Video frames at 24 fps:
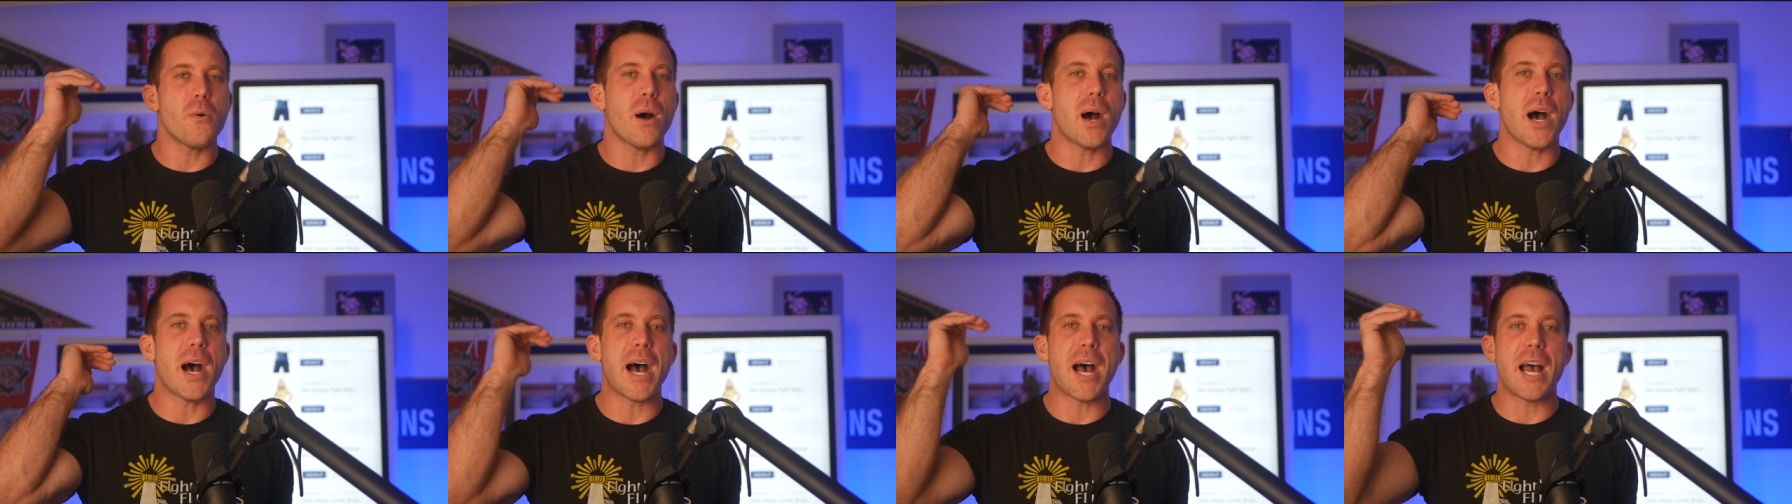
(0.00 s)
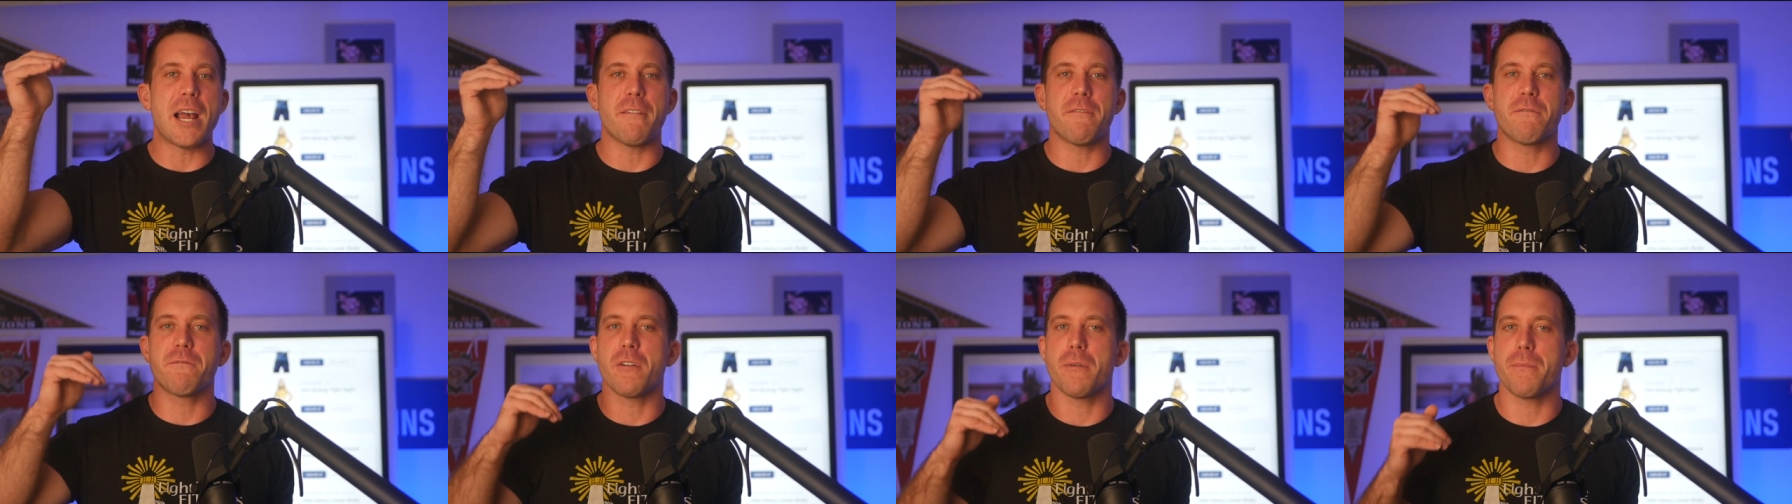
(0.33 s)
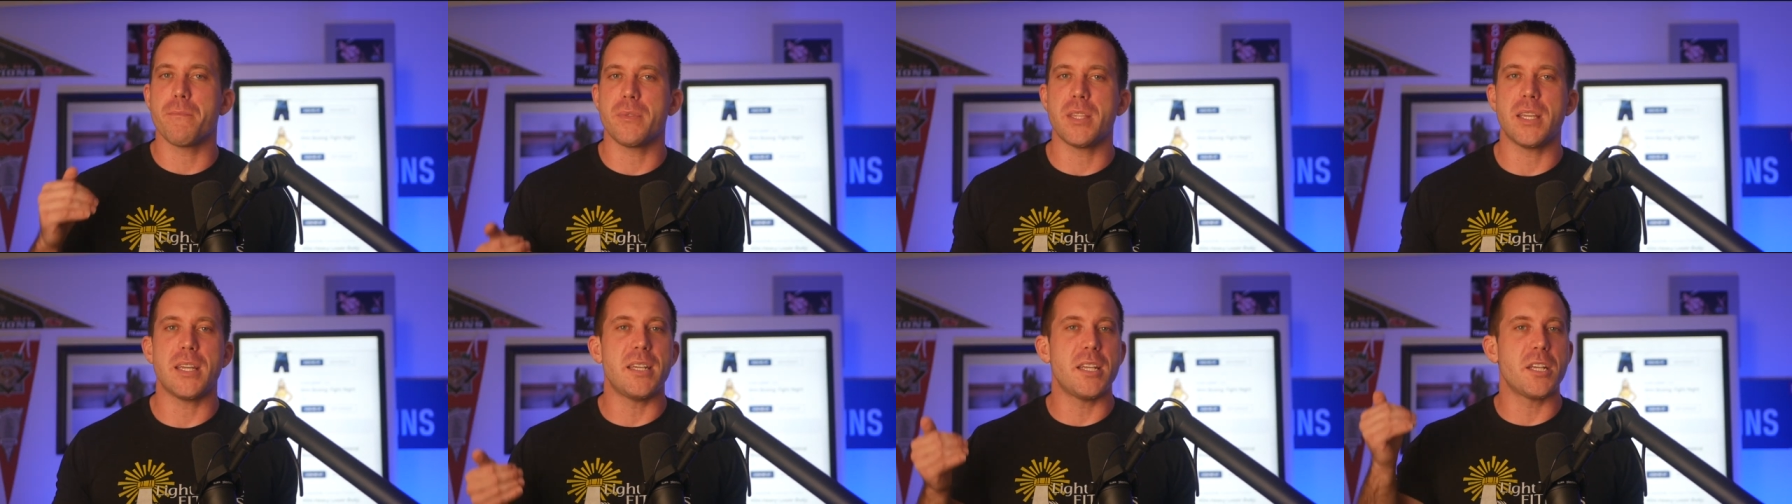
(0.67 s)
high
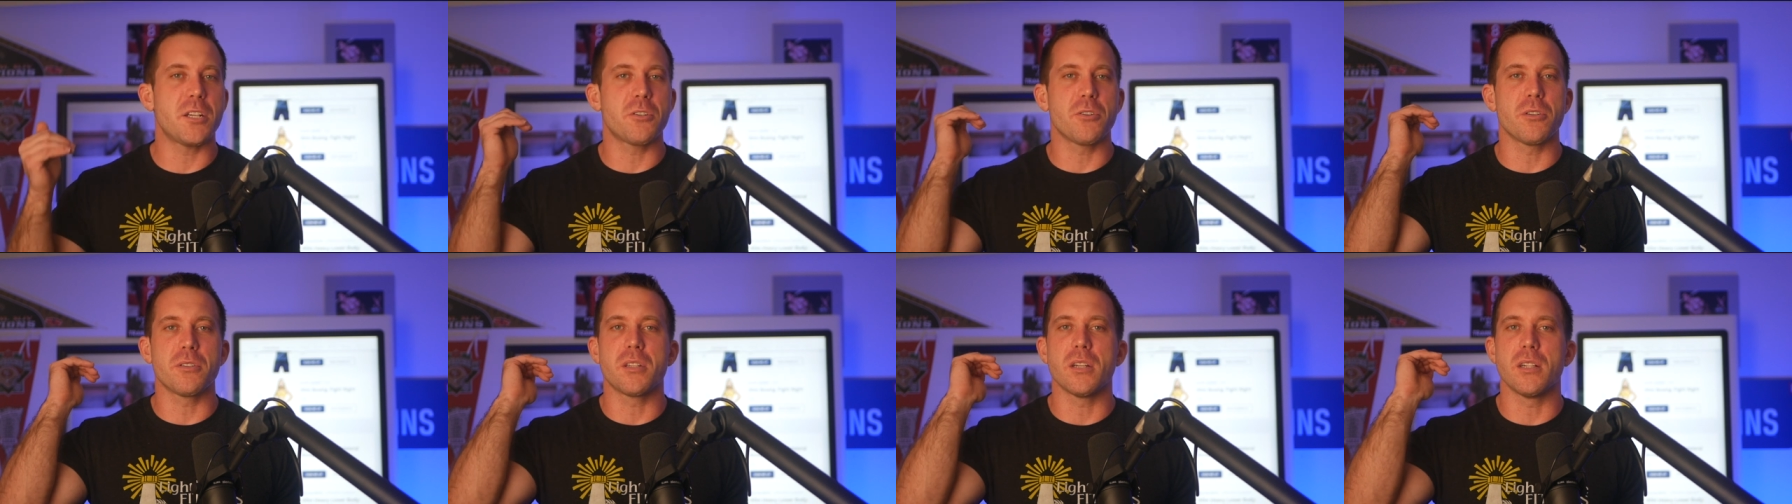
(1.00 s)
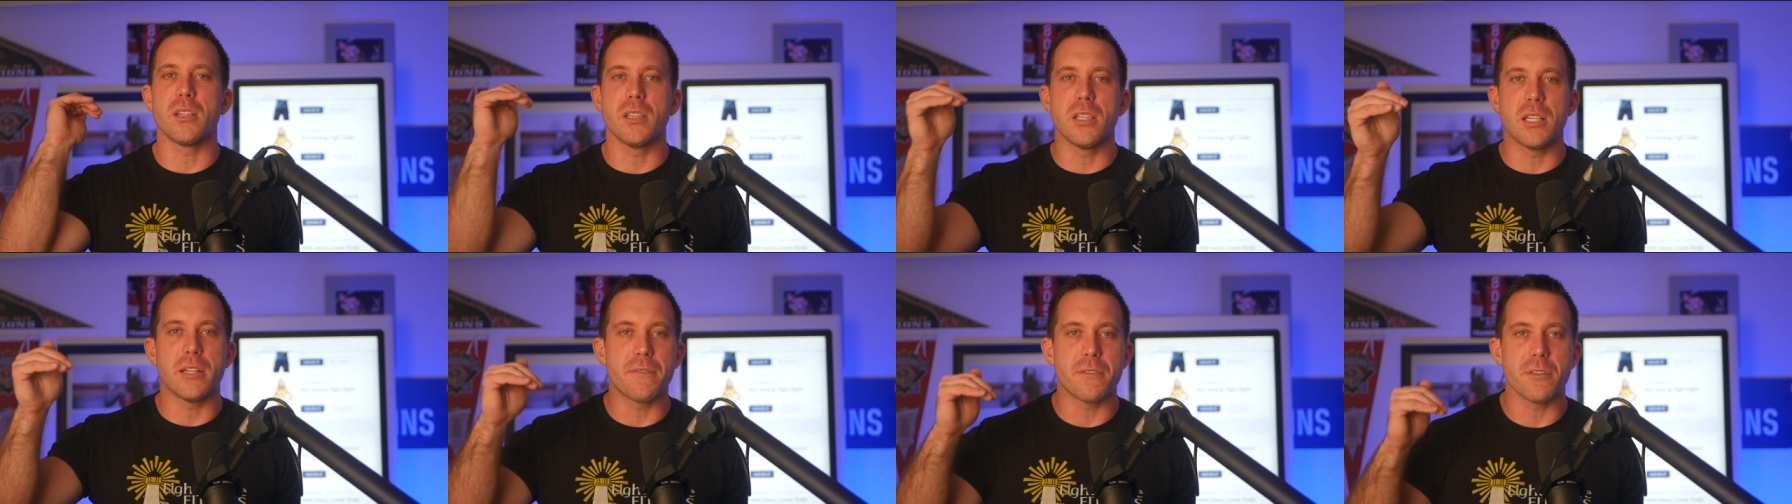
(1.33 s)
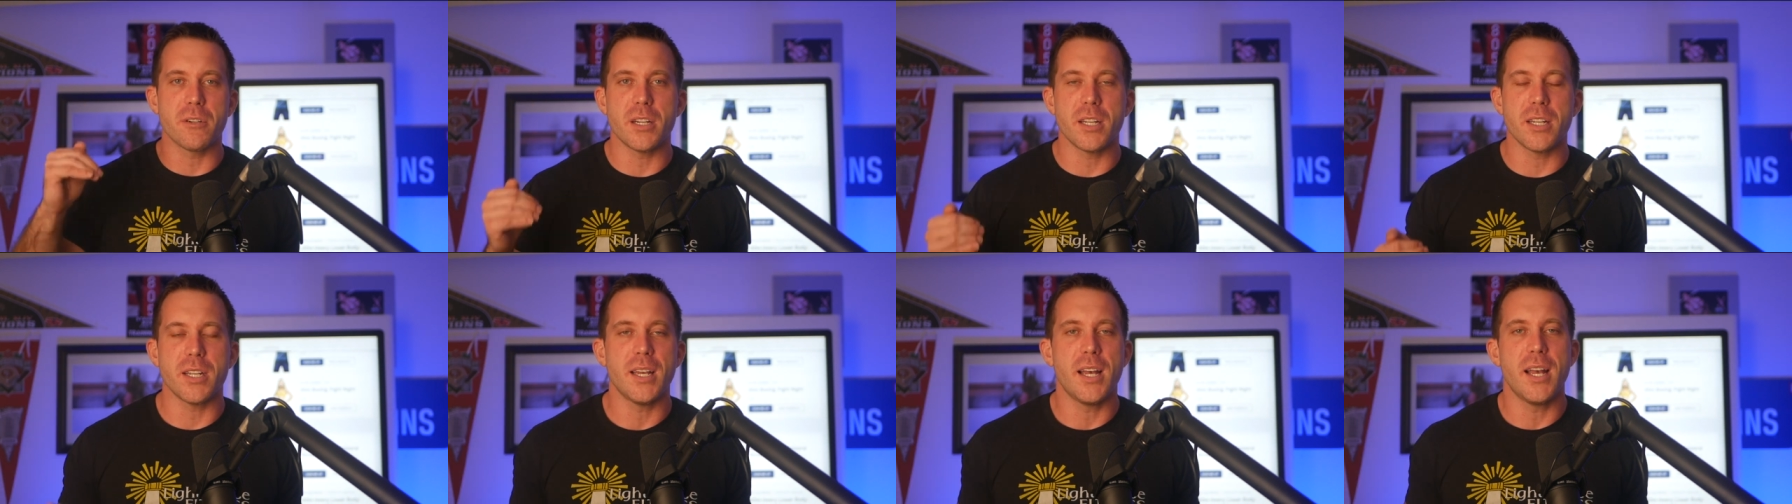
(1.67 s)
from the initial
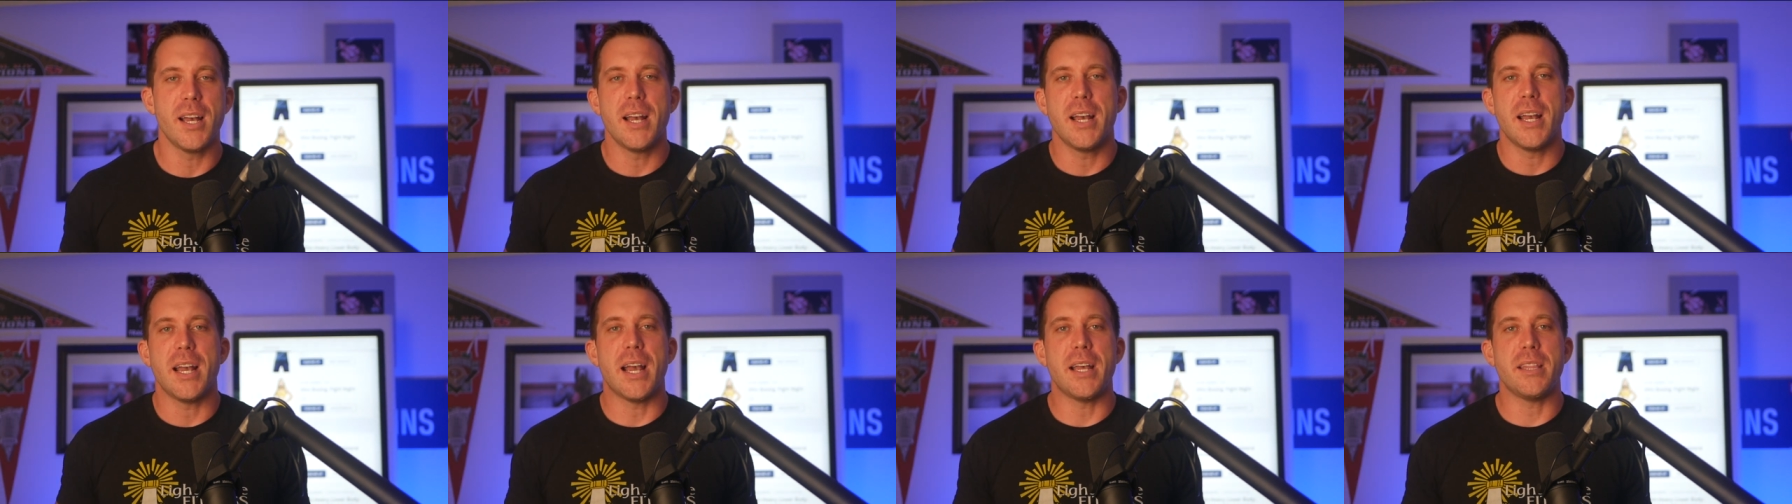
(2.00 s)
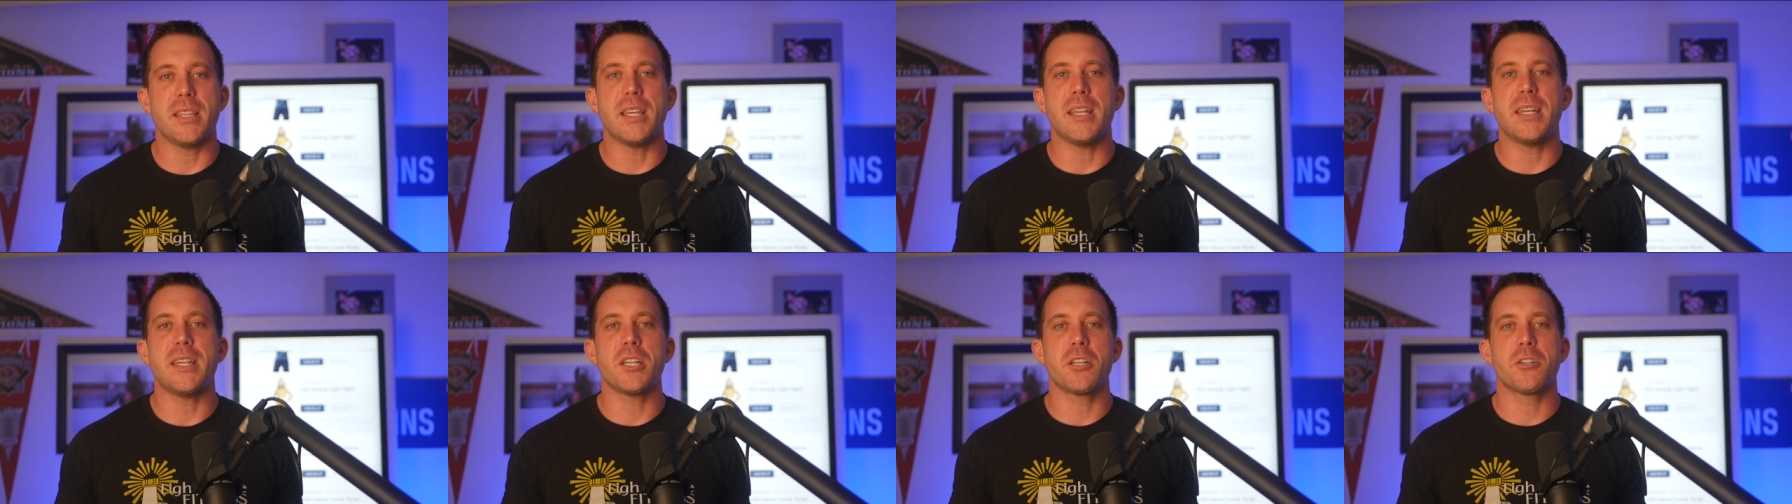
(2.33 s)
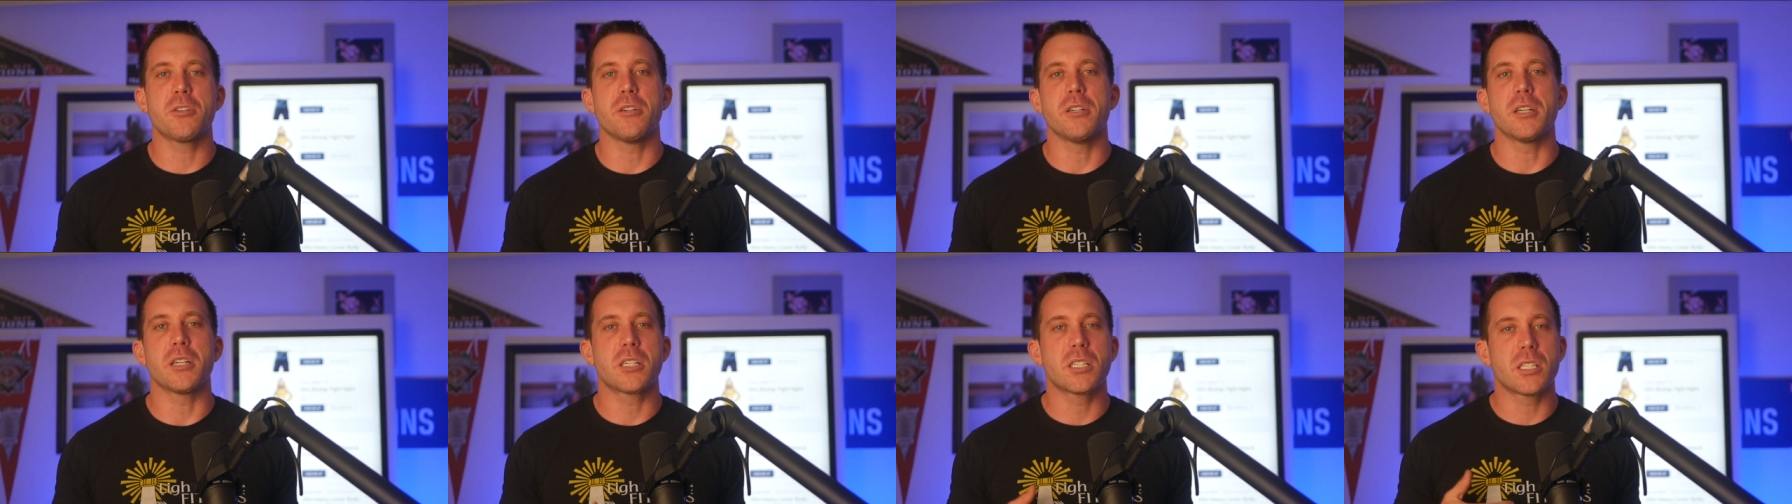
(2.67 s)
delivery and the
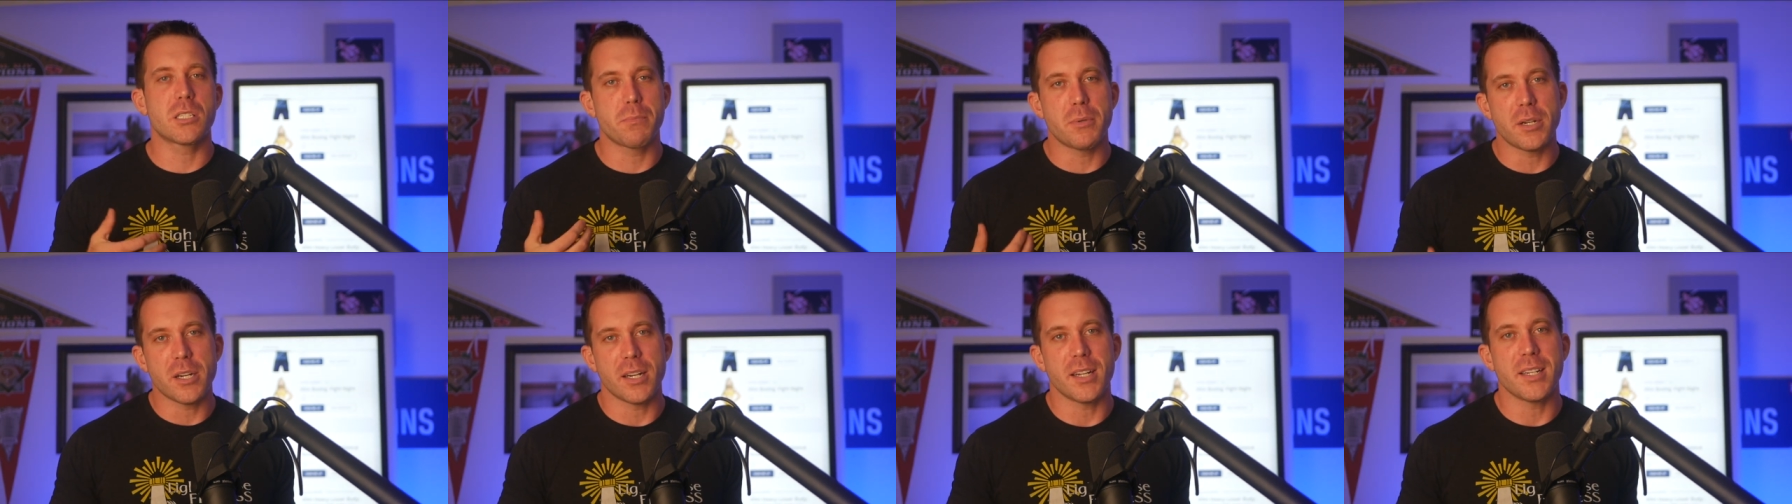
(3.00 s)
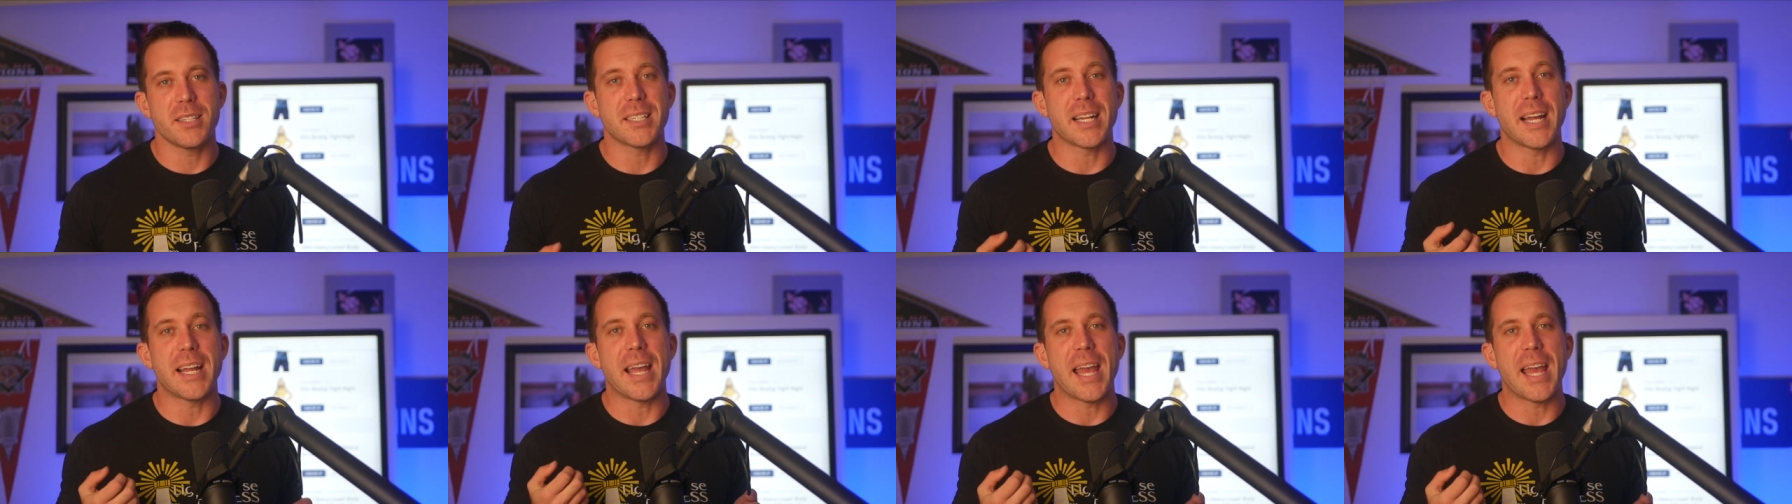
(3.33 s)
initial experience I